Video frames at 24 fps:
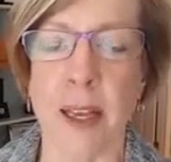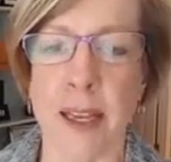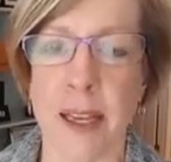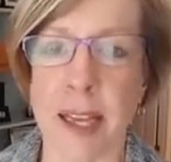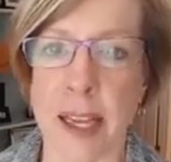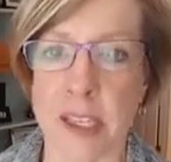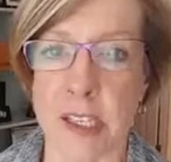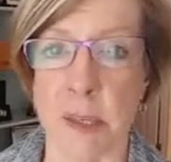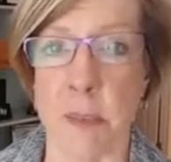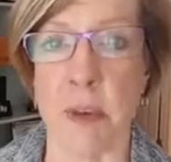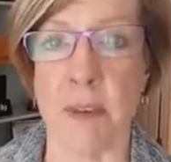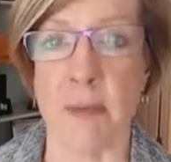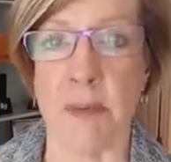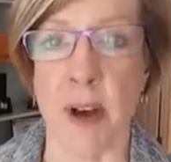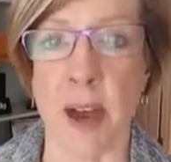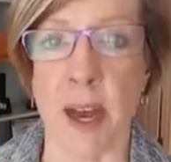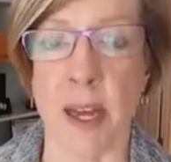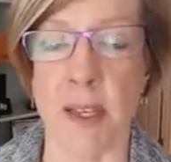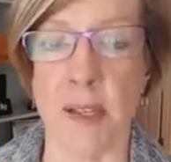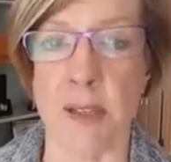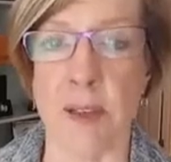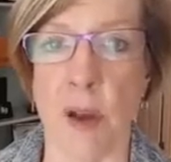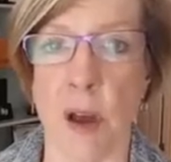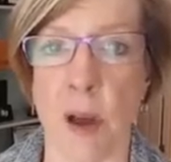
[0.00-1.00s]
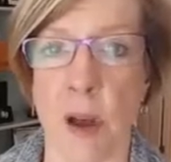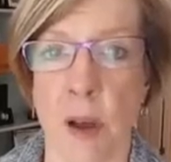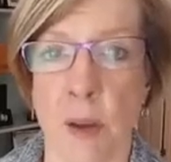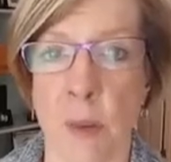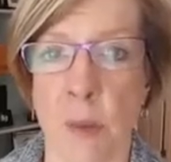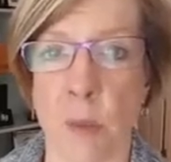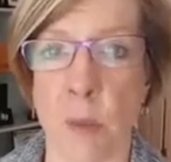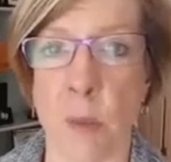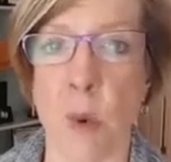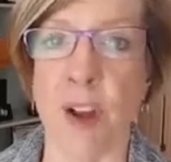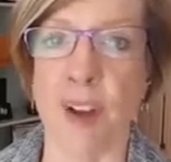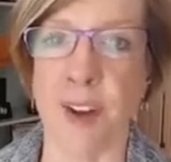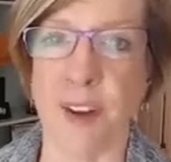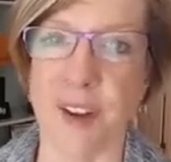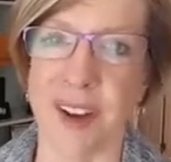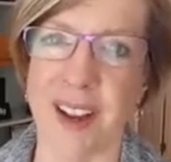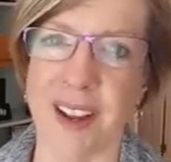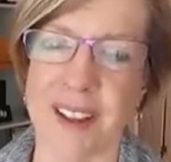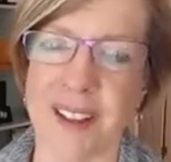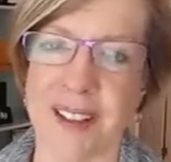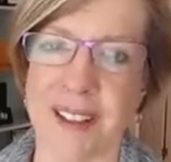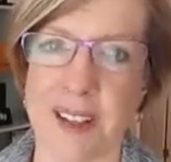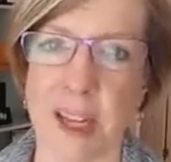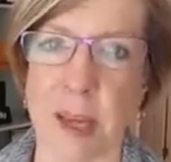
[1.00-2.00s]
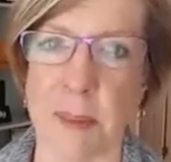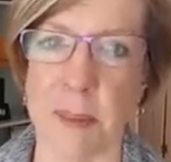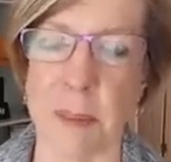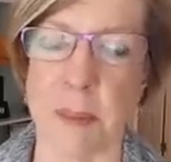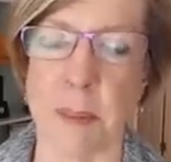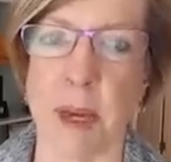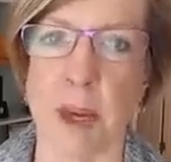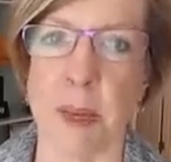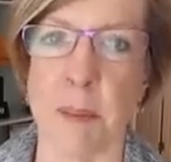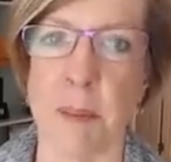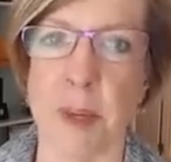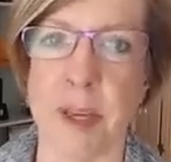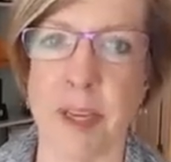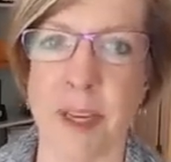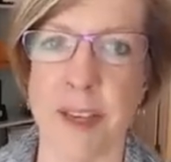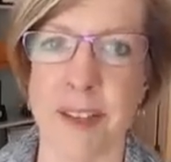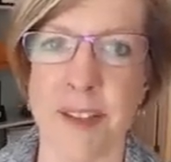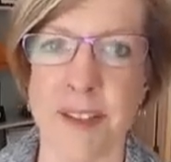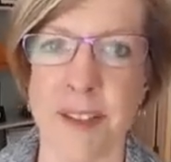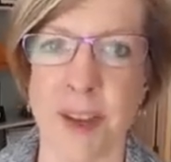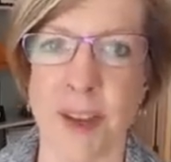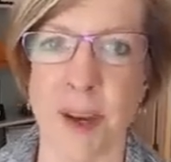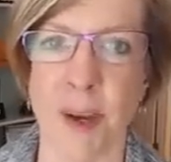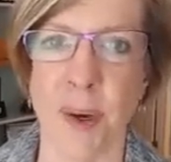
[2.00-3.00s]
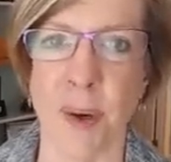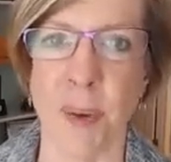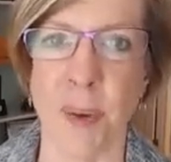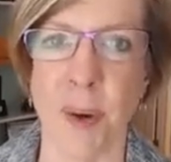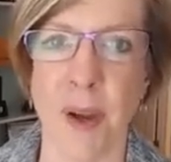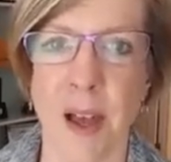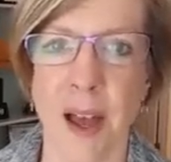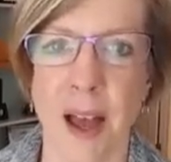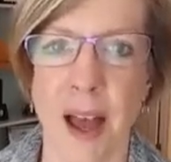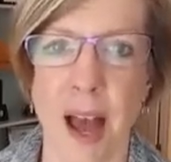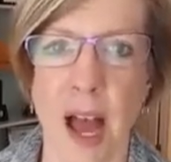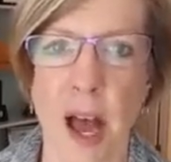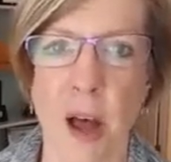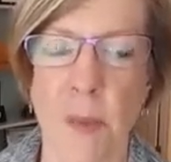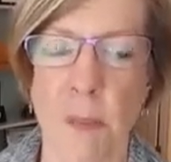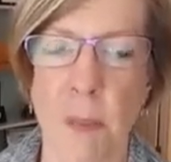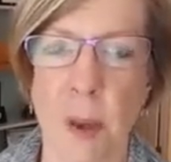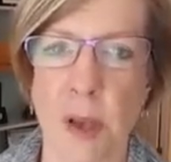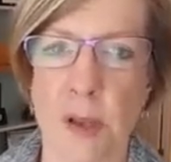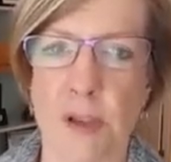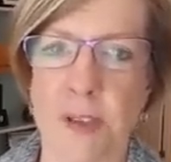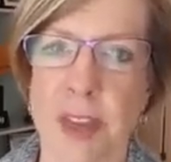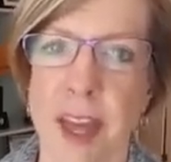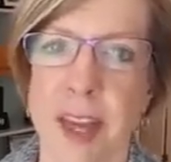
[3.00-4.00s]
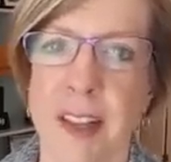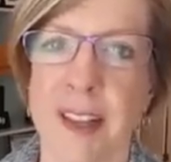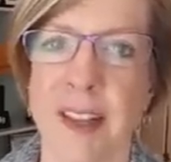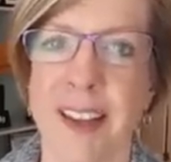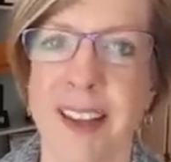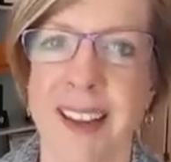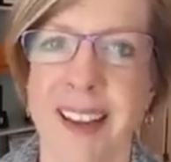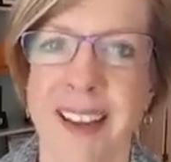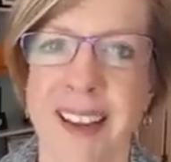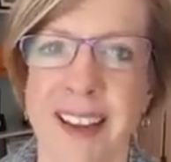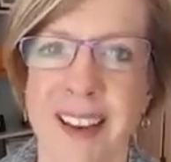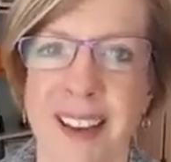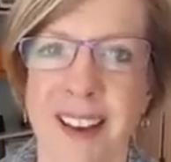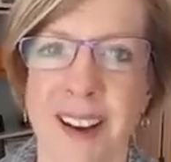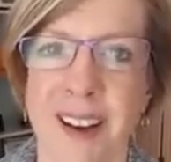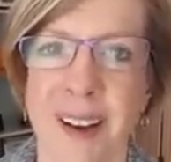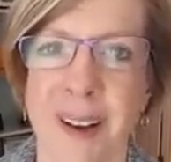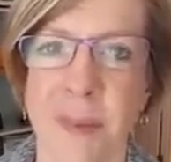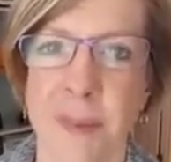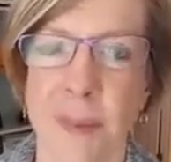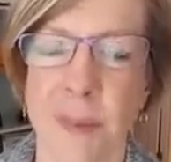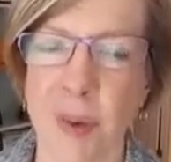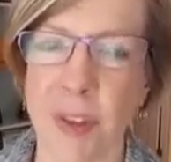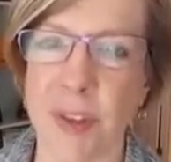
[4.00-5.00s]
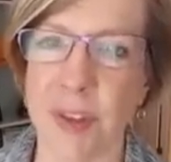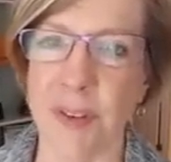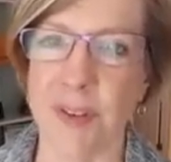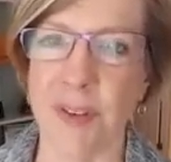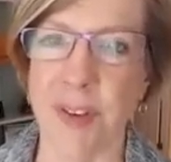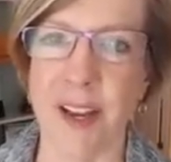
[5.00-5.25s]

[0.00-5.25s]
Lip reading: get some advice on what your next steps might be. So I'll post that link with the